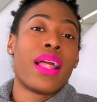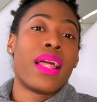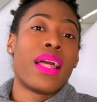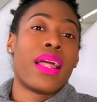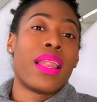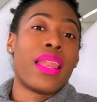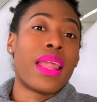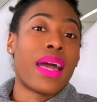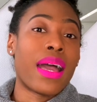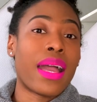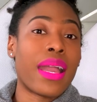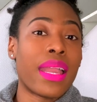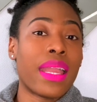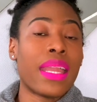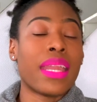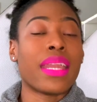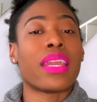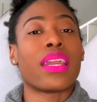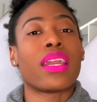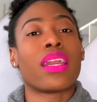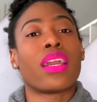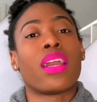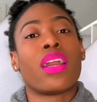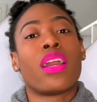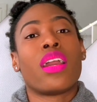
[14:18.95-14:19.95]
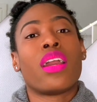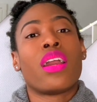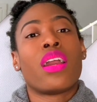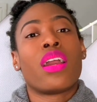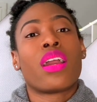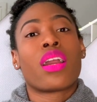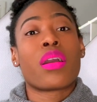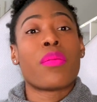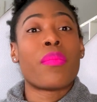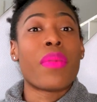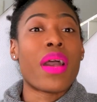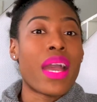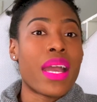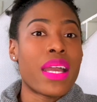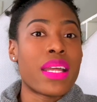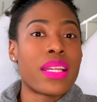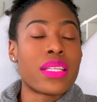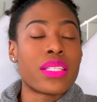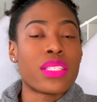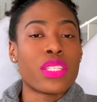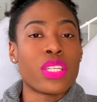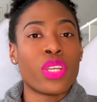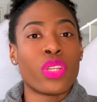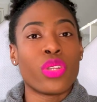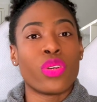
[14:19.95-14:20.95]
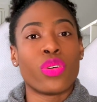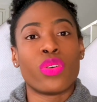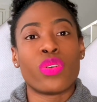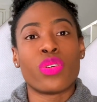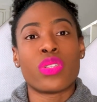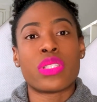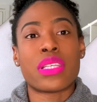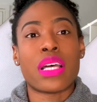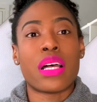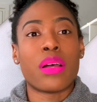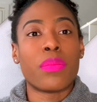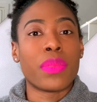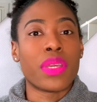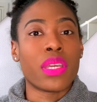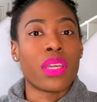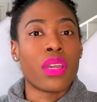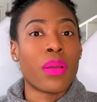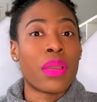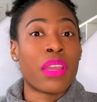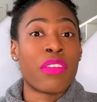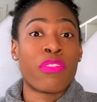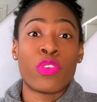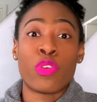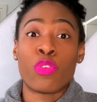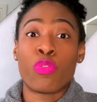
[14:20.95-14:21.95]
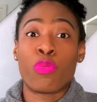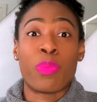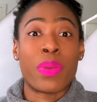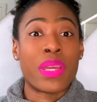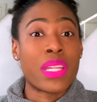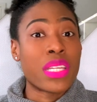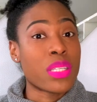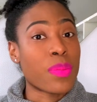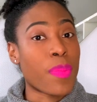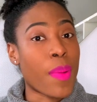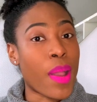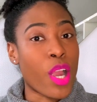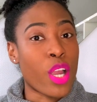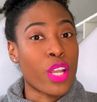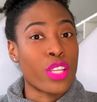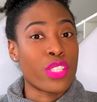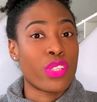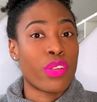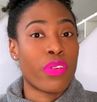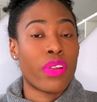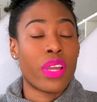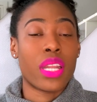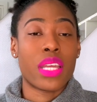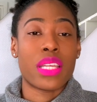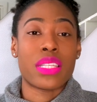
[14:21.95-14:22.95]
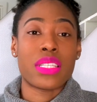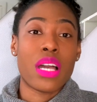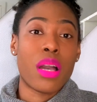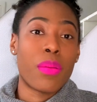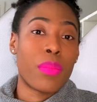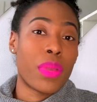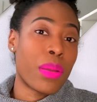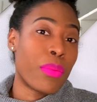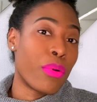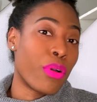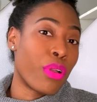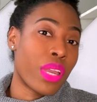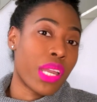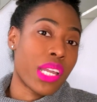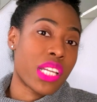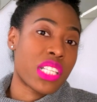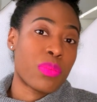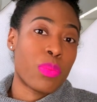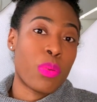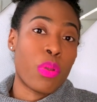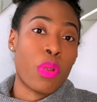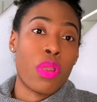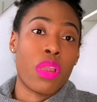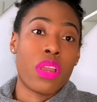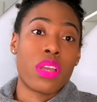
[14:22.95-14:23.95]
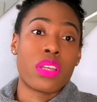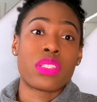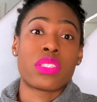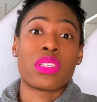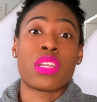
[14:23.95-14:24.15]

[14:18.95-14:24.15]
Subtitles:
like, comment, you know, tell me if you've been to Paris already. Tell me about your experience.